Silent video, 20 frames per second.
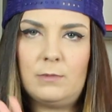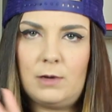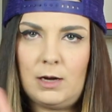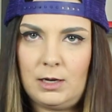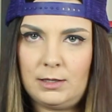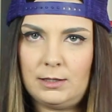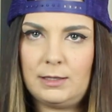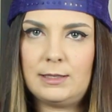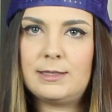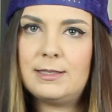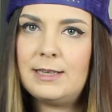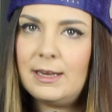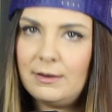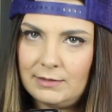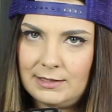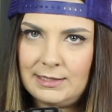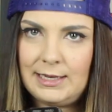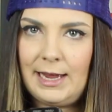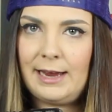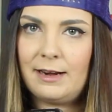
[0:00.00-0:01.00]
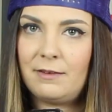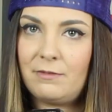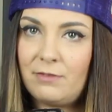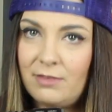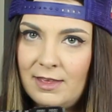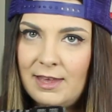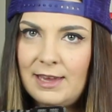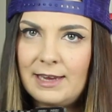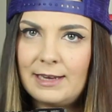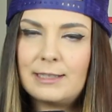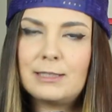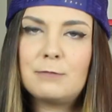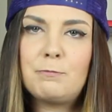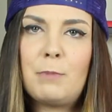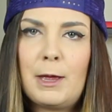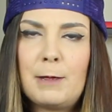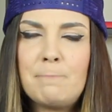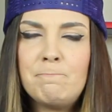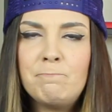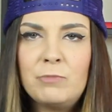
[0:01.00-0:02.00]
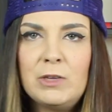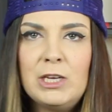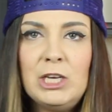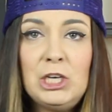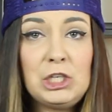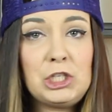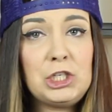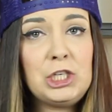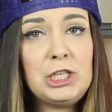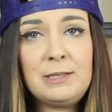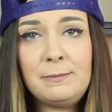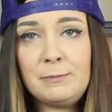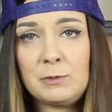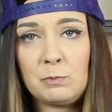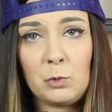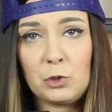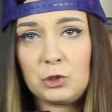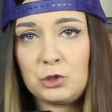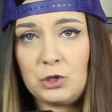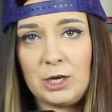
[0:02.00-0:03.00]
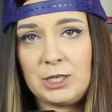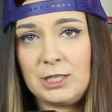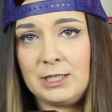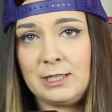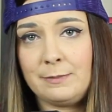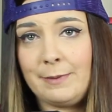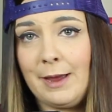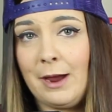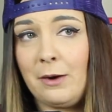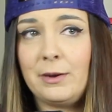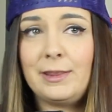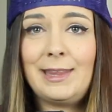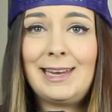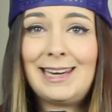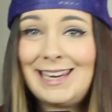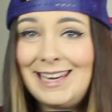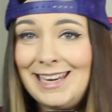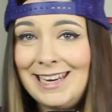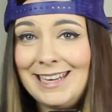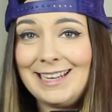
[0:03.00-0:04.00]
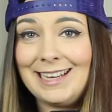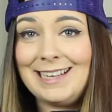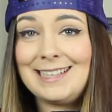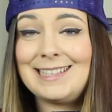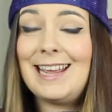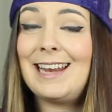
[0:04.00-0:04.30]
on the safe side of things, but she seems more drawn to this power than he does.